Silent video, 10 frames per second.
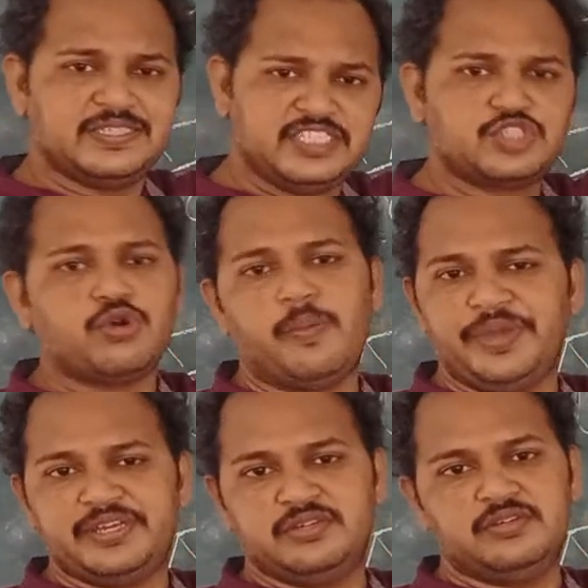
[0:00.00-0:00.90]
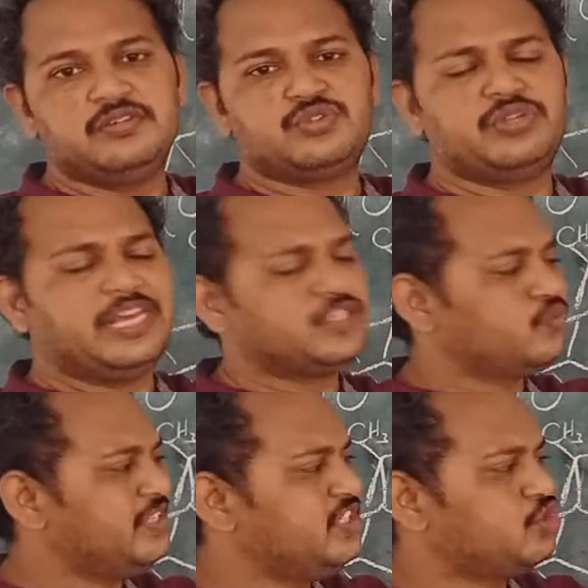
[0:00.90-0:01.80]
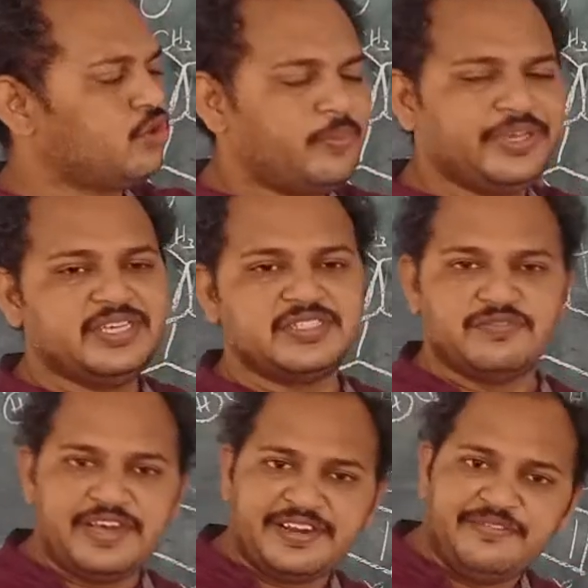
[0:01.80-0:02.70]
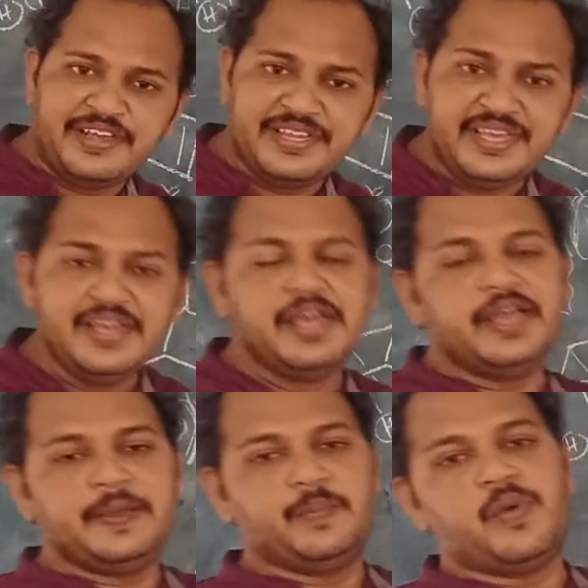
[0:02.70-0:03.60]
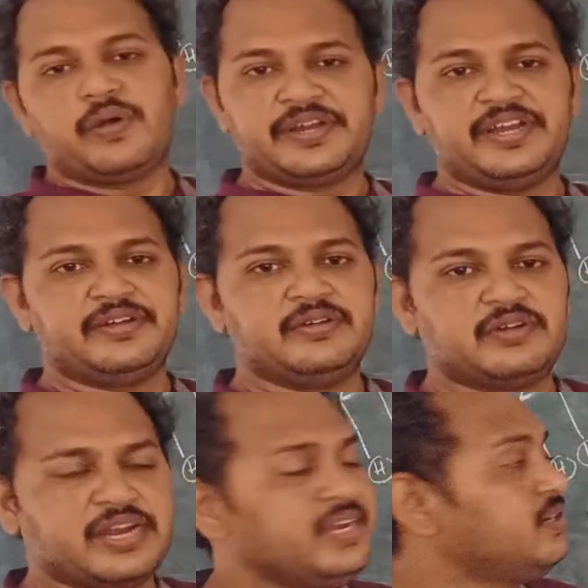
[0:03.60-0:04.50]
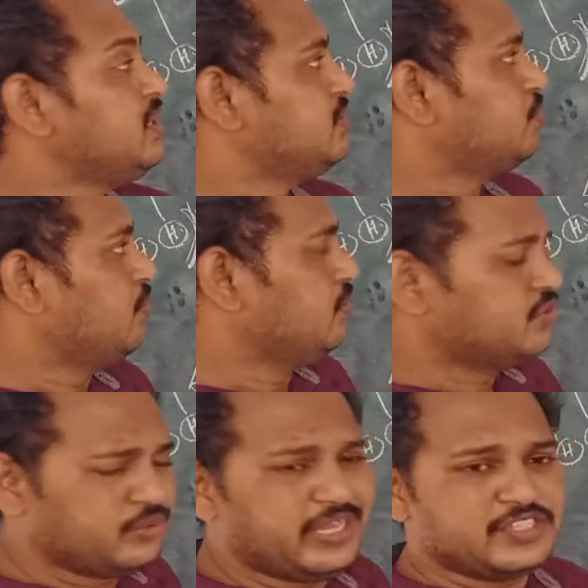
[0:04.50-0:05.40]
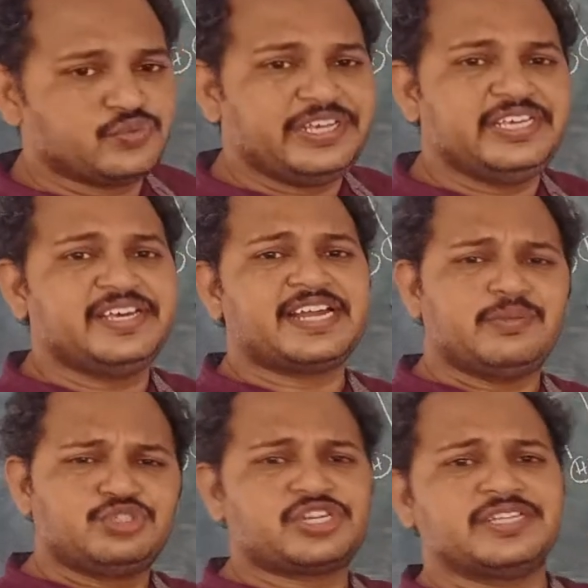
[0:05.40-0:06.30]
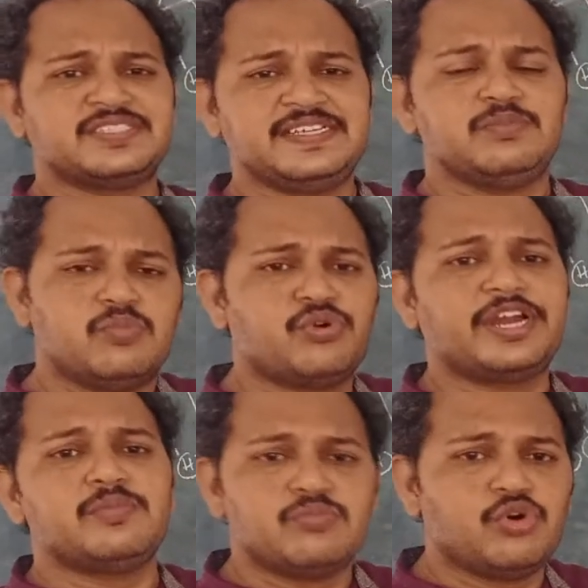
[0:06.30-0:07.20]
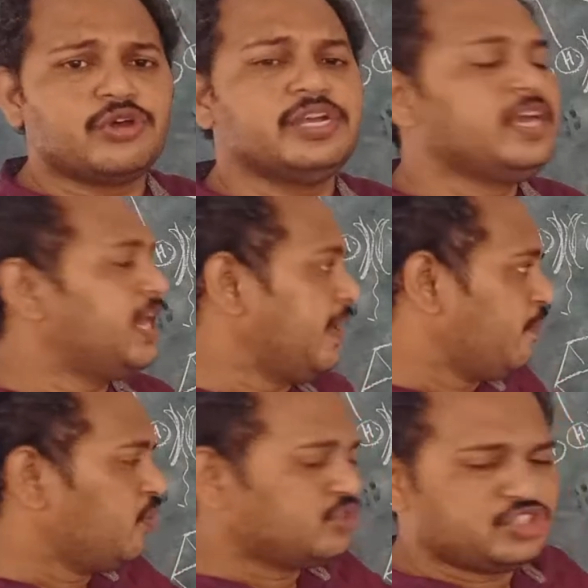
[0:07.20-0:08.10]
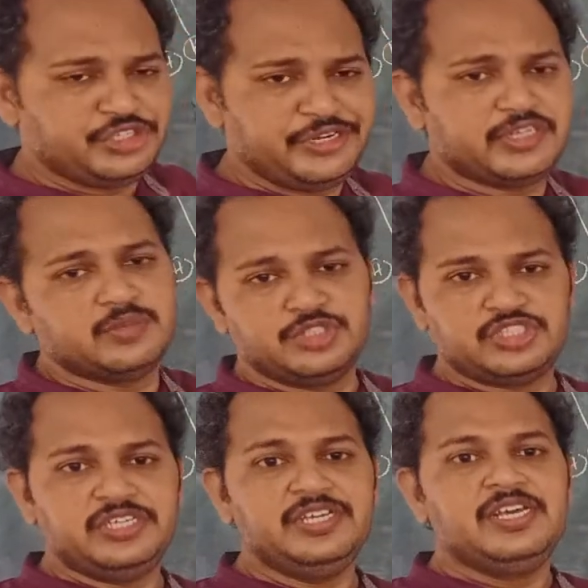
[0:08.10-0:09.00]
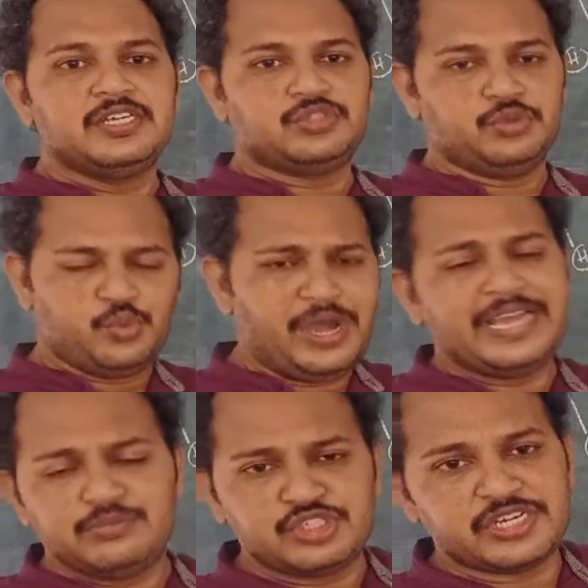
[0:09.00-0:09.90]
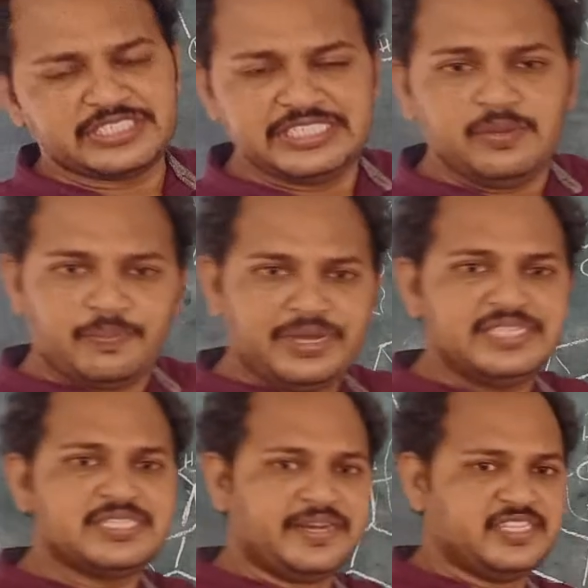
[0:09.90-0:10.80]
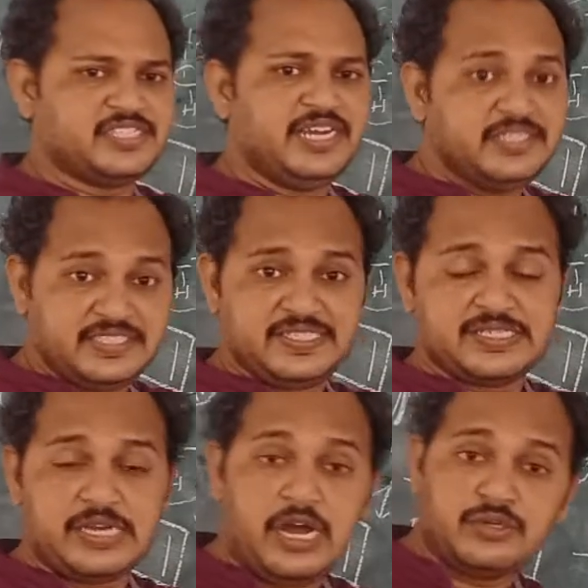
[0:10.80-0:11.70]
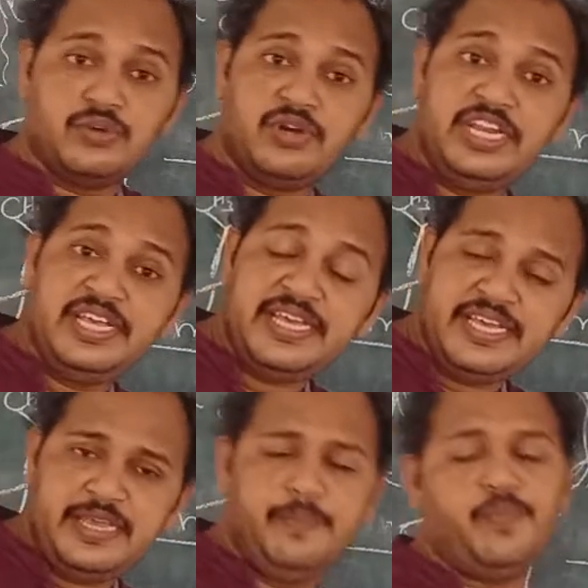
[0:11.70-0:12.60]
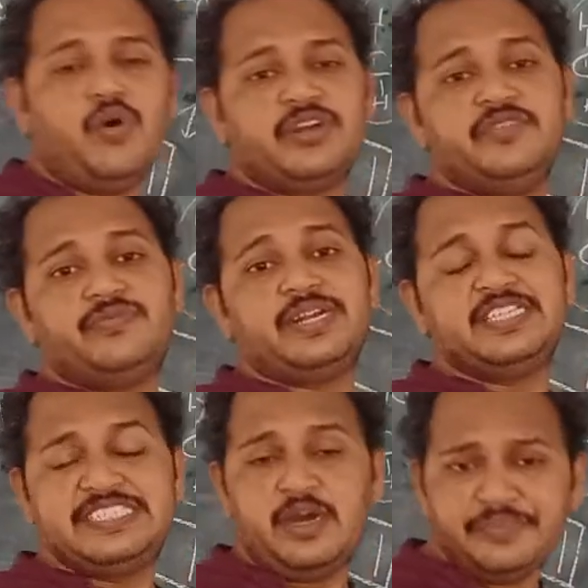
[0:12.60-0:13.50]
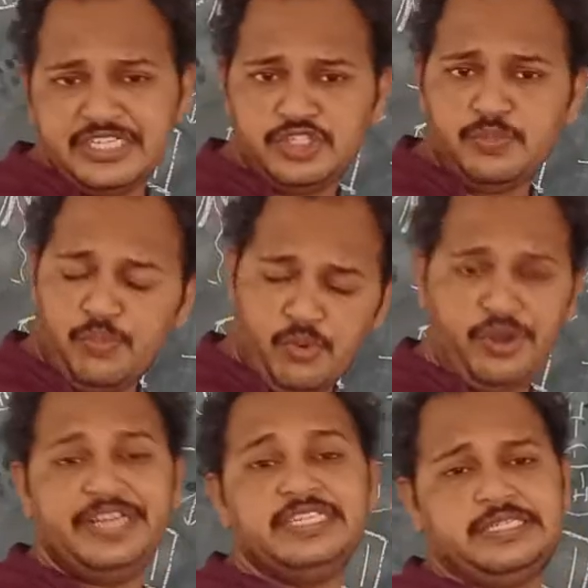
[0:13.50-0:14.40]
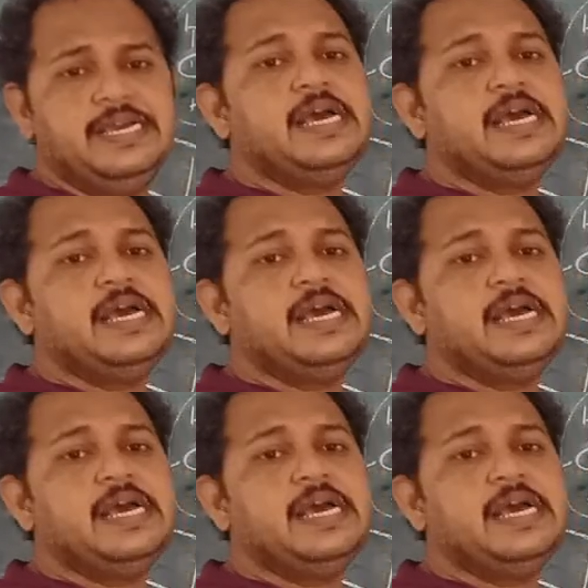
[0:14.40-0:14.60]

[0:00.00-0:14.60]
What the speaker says: this topic. So that's why this topic is very, very important, right? So that's why here I am stressing more and more about stereochemistry. So why I am stressing? Please understand, this is not only important for examination point,